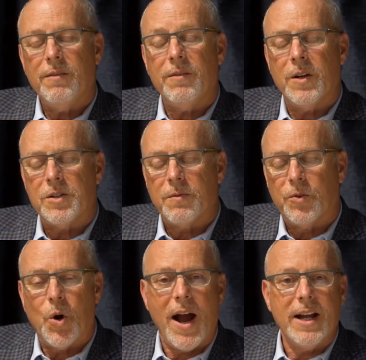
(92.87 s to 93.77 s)
There's a
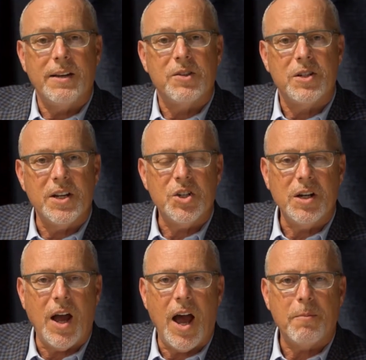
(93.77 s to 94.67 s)
variety of
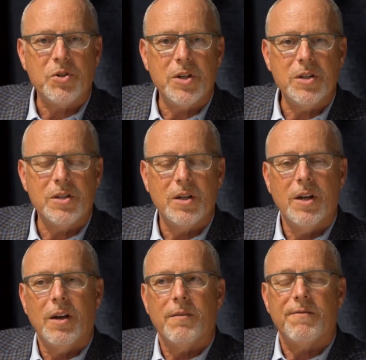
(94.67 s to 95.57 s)
stitching options,
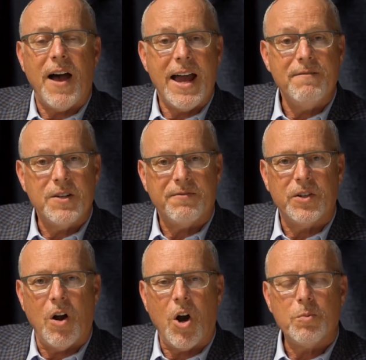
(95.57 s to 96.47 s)
5
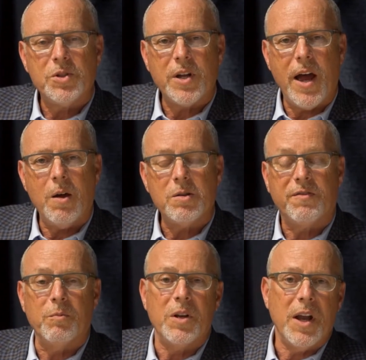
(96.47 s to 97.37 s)
different arm styles,
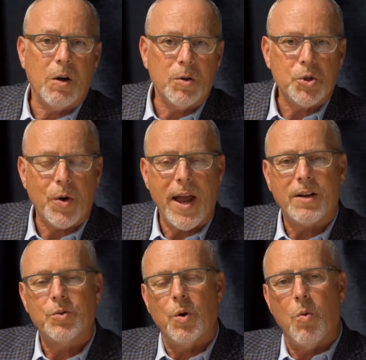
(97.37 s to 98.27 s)
from a narrow
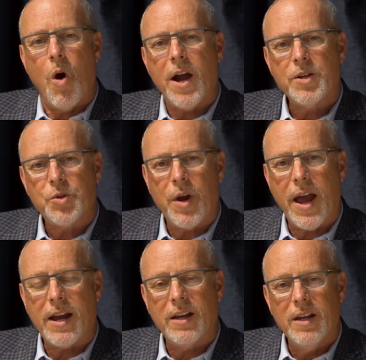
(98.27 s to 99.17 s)
track to a wide
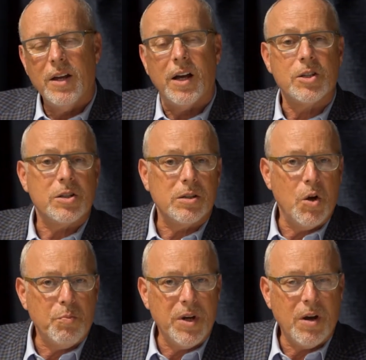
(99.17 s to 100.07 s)
track, a
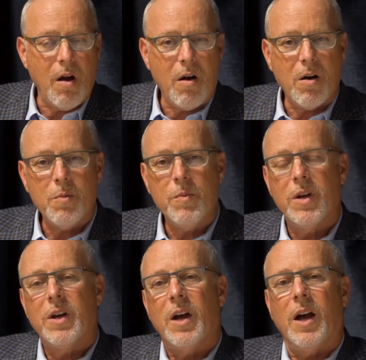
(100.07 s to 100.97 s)
sloping arm,
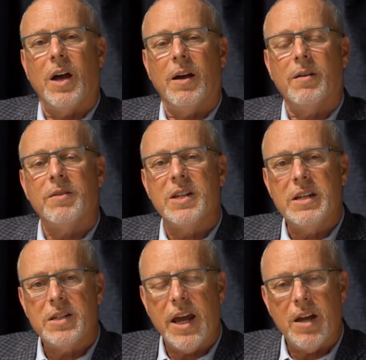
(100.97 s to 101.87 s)

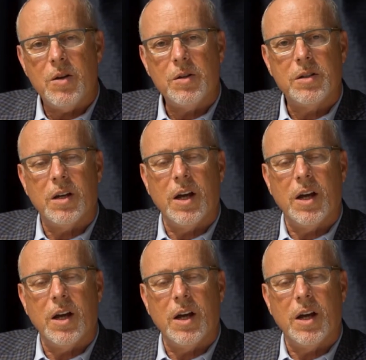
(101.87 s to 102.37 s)
detailed